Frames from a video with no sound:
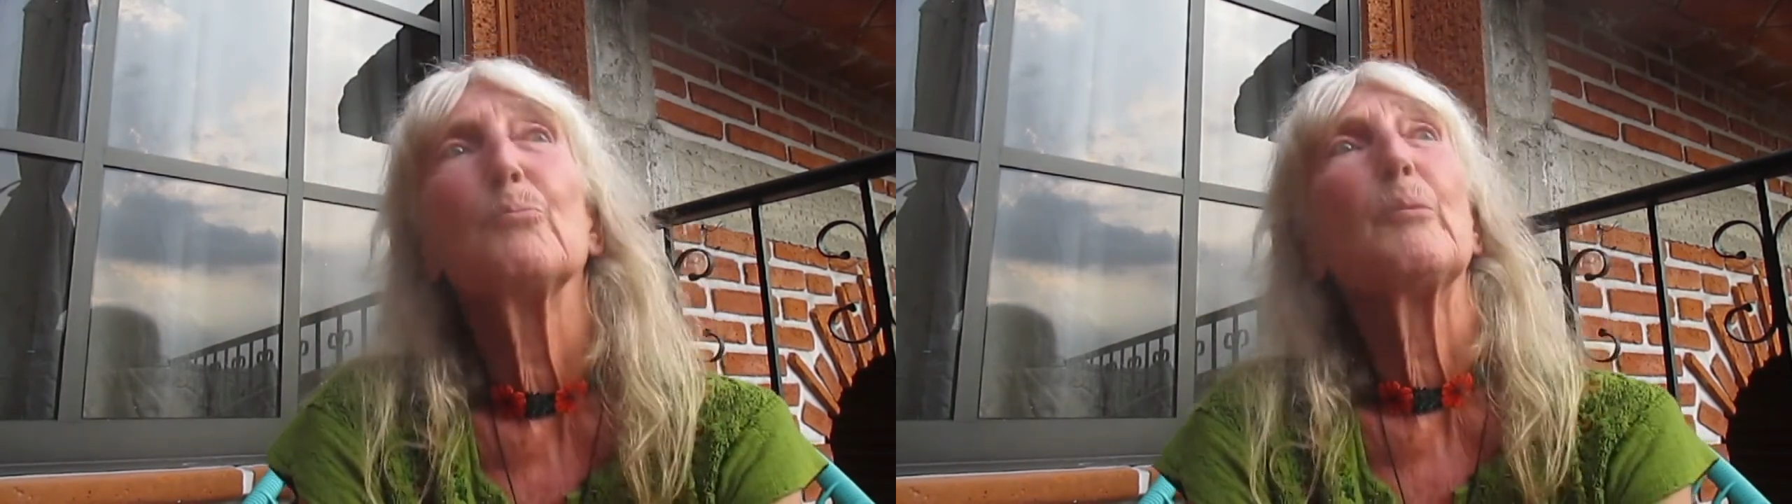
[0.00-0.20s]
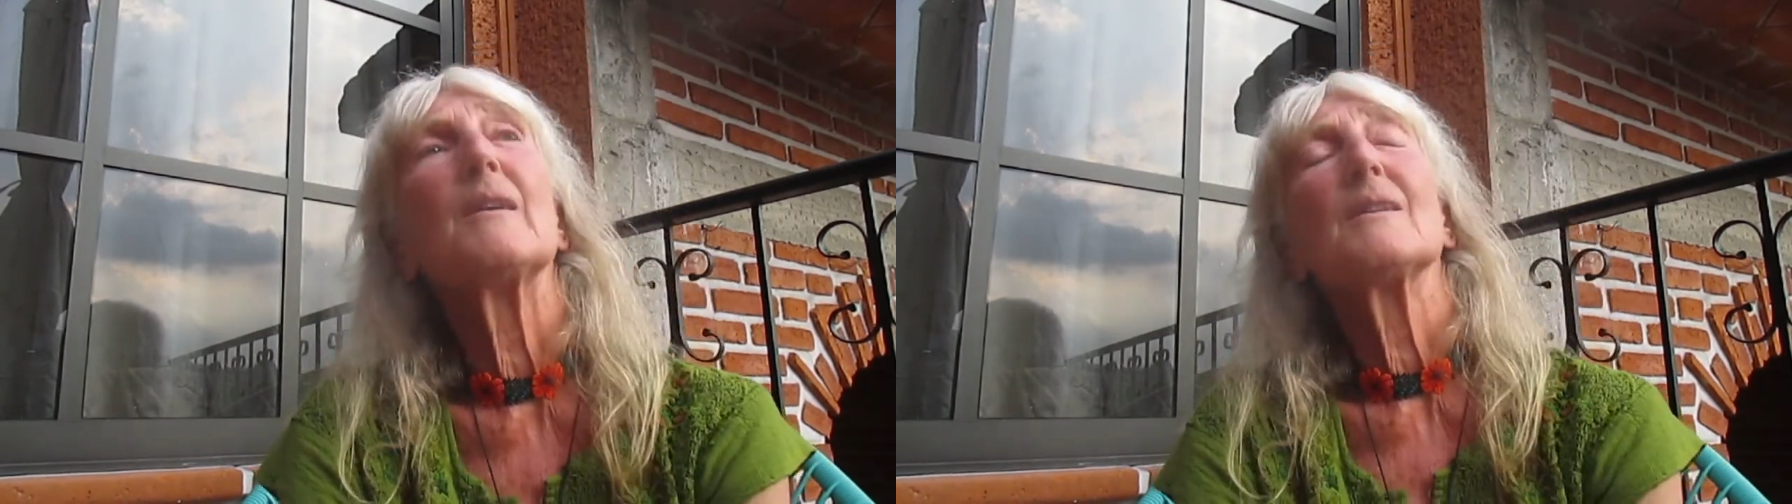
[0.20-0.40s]

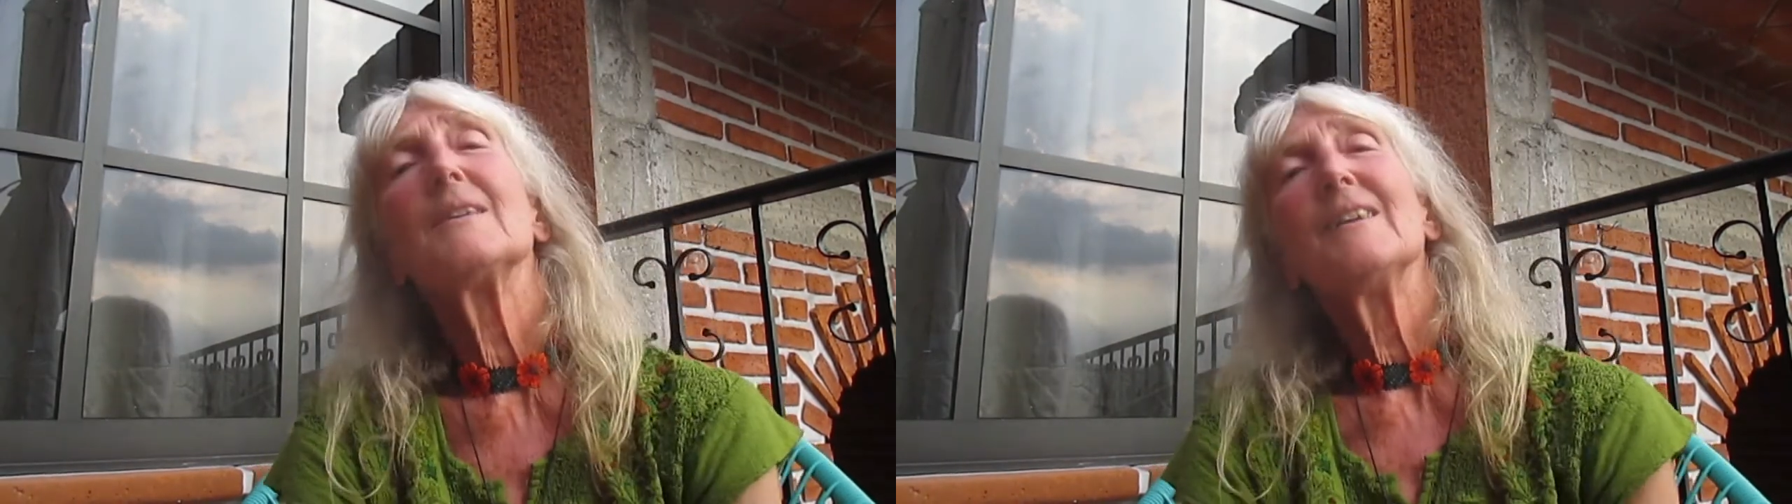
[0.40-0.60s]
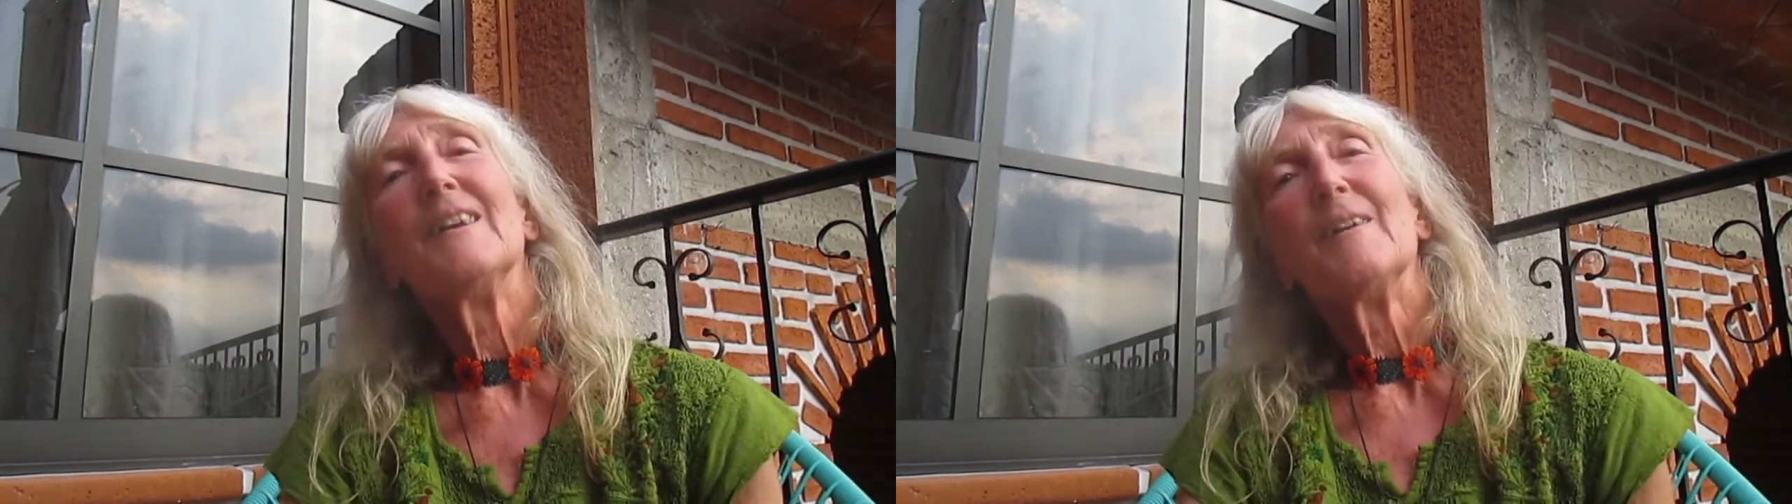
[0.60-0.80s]

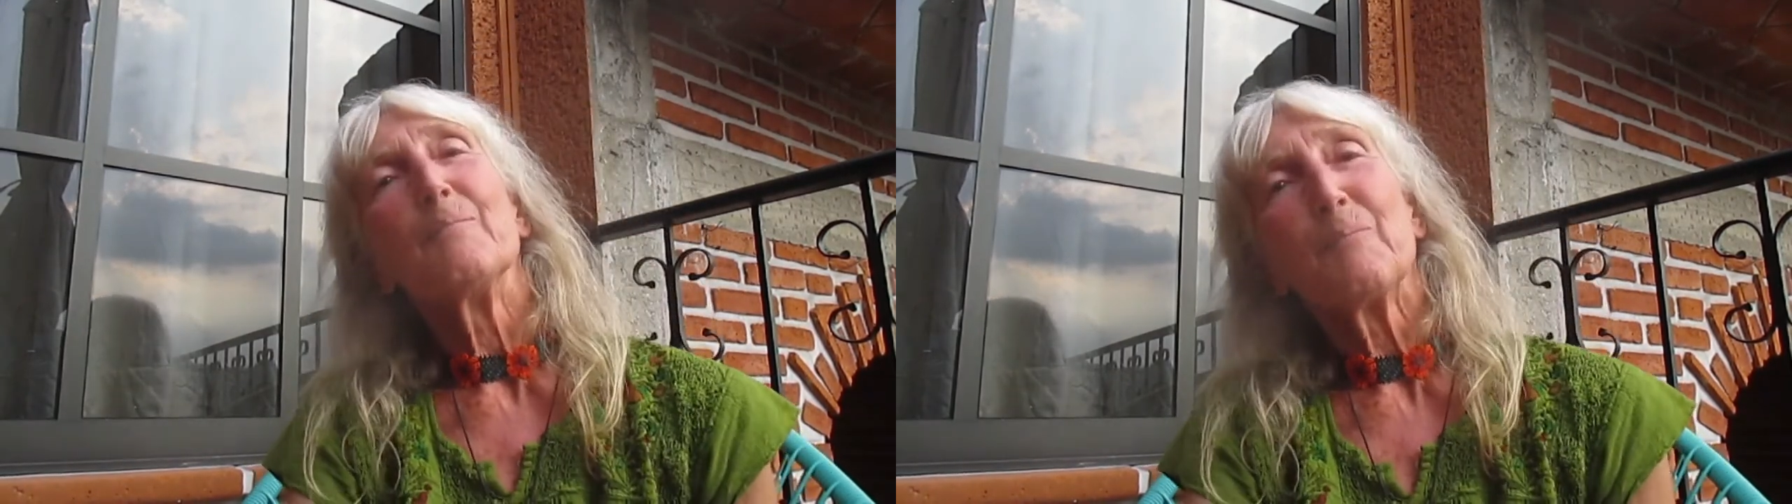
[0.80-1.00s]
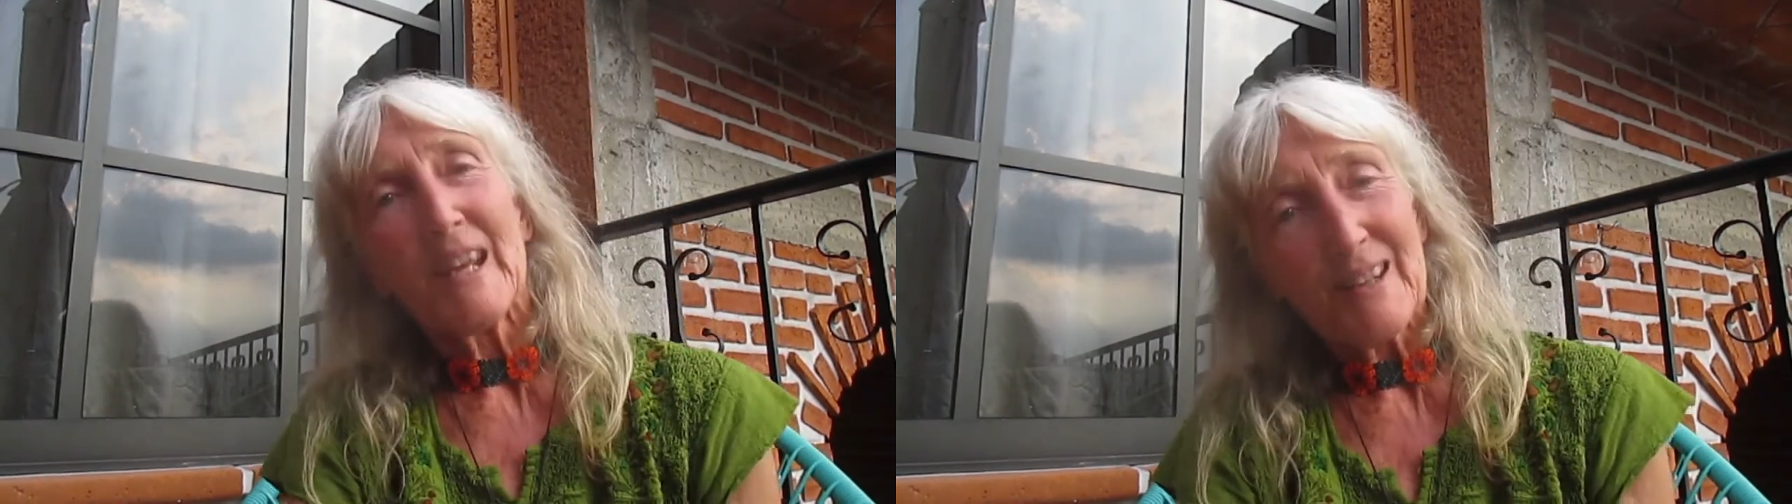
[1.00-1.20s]
by
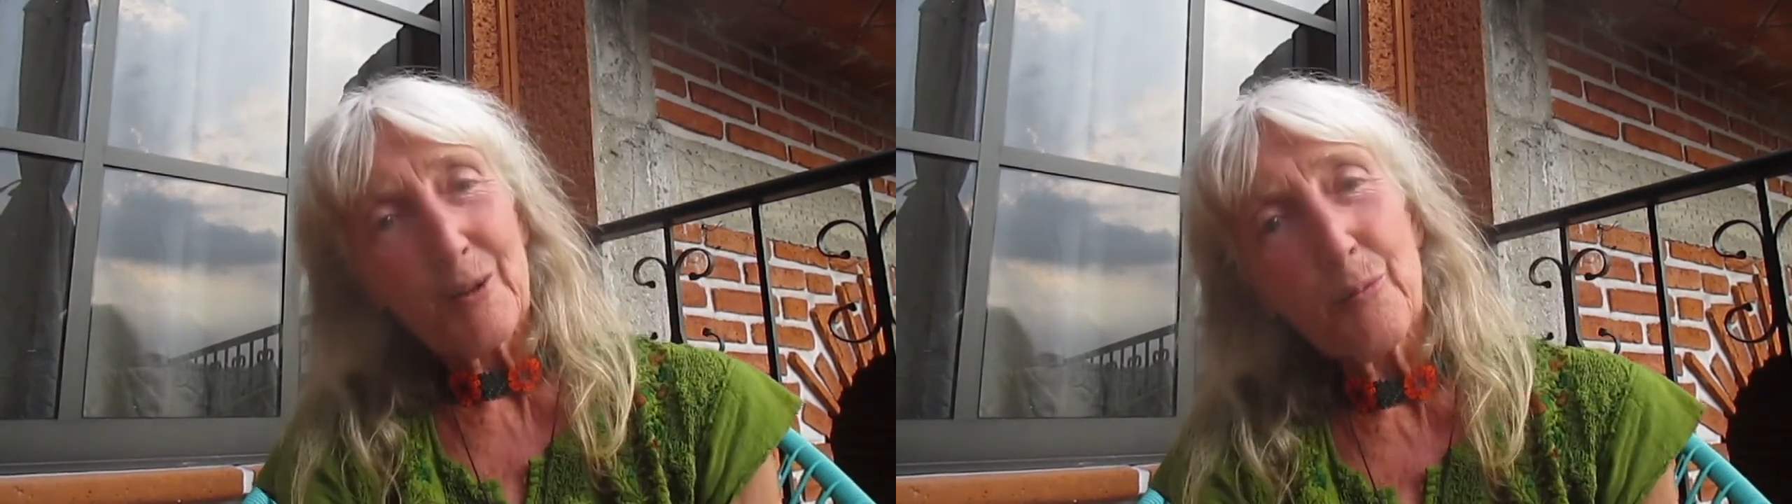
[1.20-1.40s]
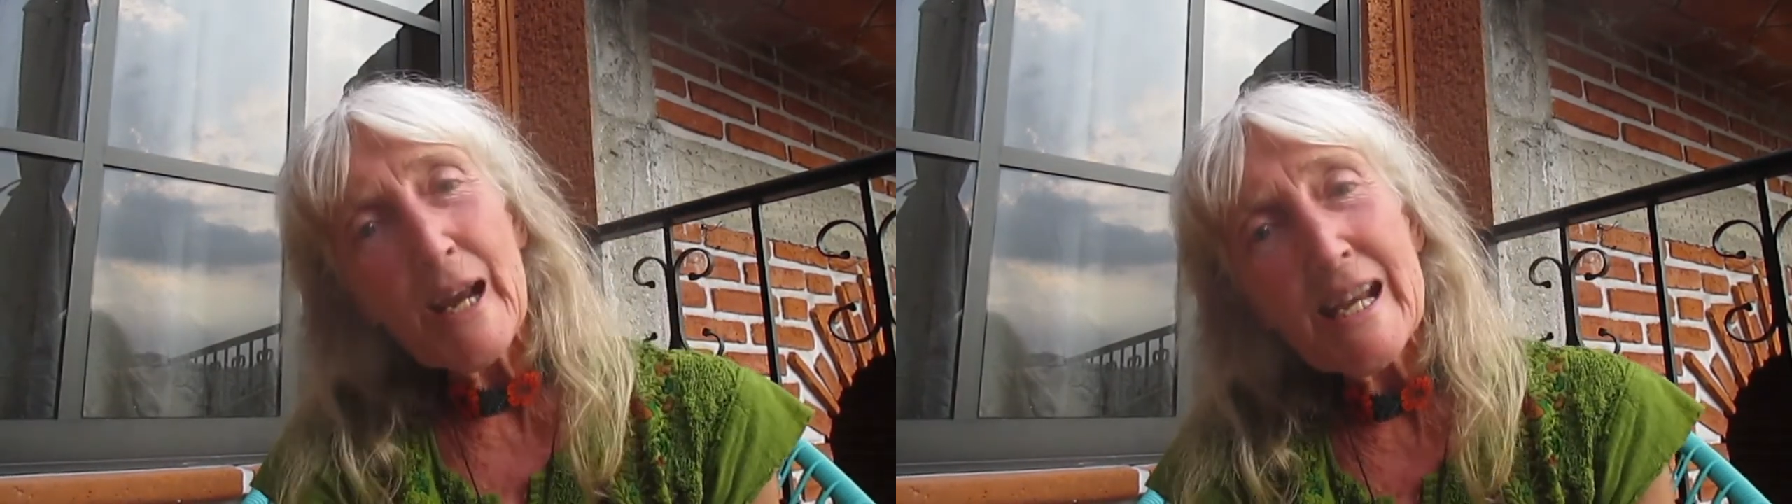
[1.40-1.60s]

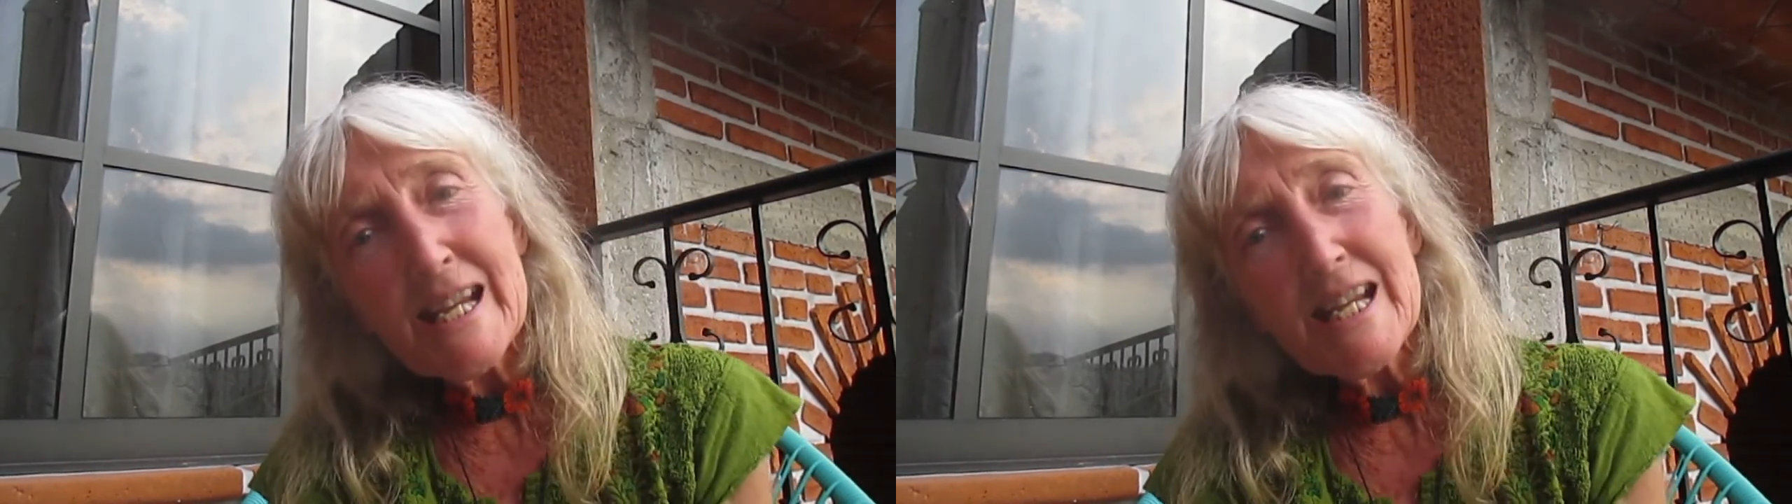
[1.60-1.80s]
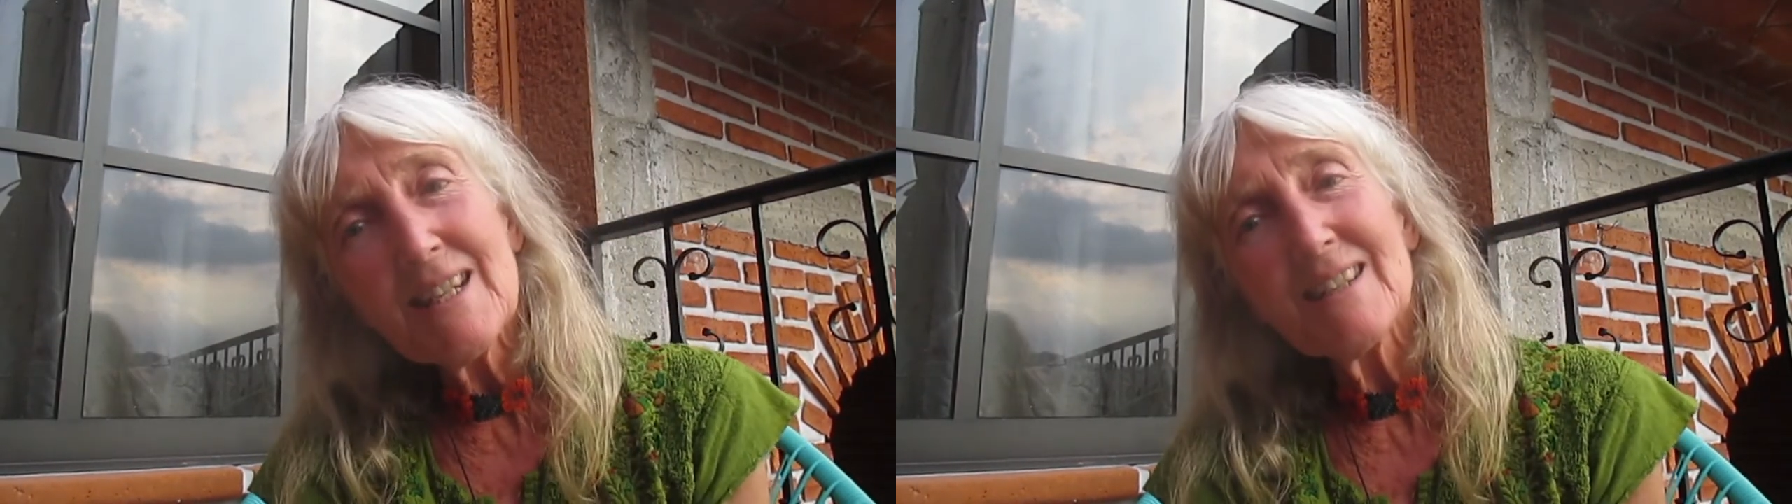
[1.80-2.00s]
the
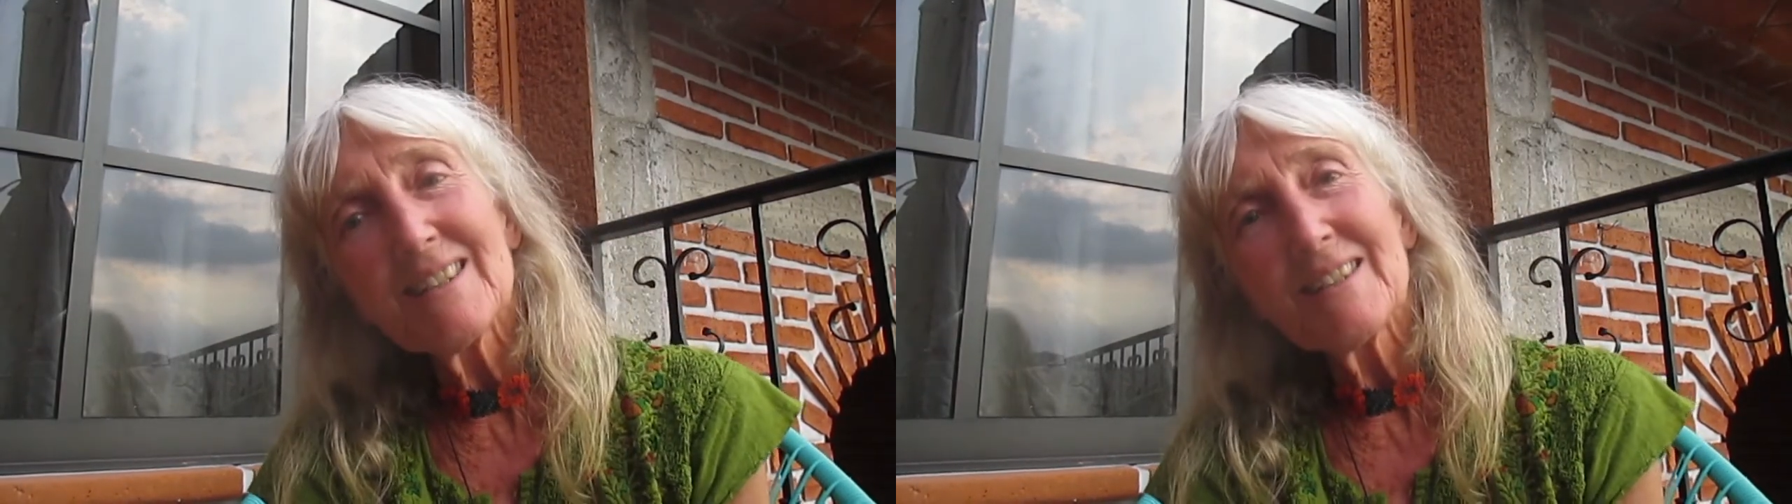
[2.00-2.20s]
way